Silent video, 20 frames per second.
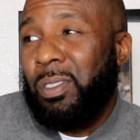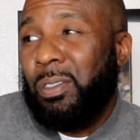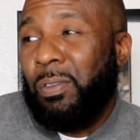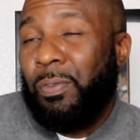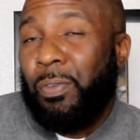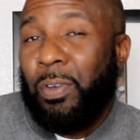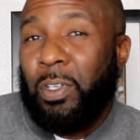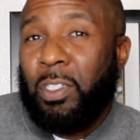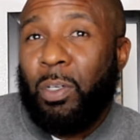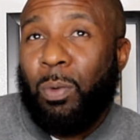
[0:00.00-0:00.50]
a
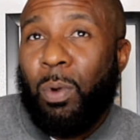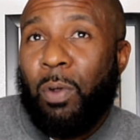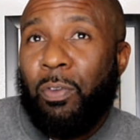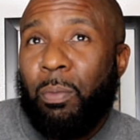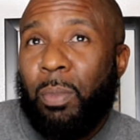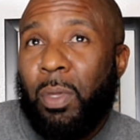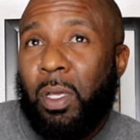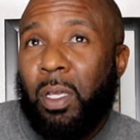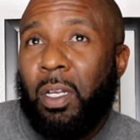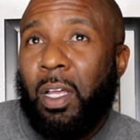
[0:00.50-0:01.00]
Frenchie worth
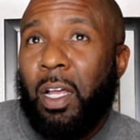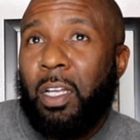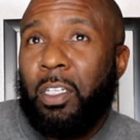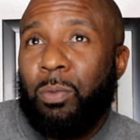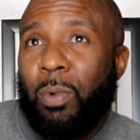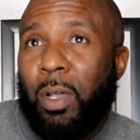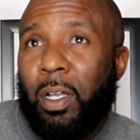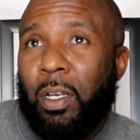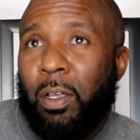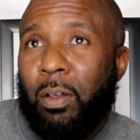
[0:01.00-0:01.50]
$1 million
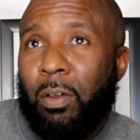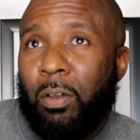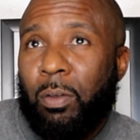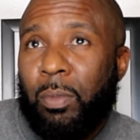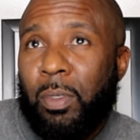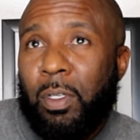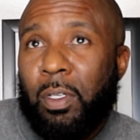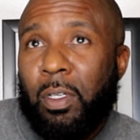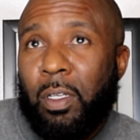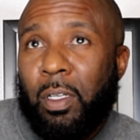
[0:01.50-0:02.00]
right now,
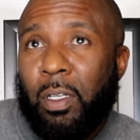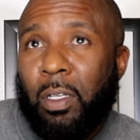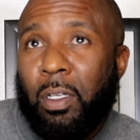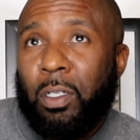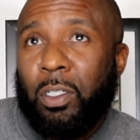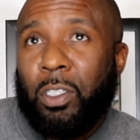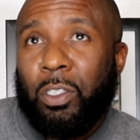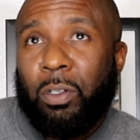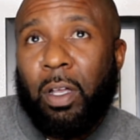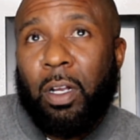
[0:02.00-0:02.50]
homie.
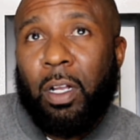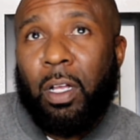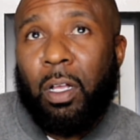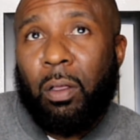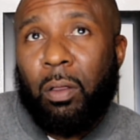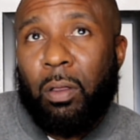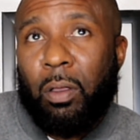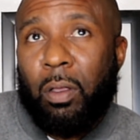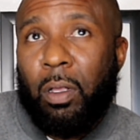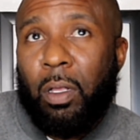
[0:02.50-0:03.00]
Straight
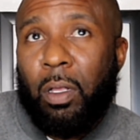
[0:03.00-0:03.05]
up.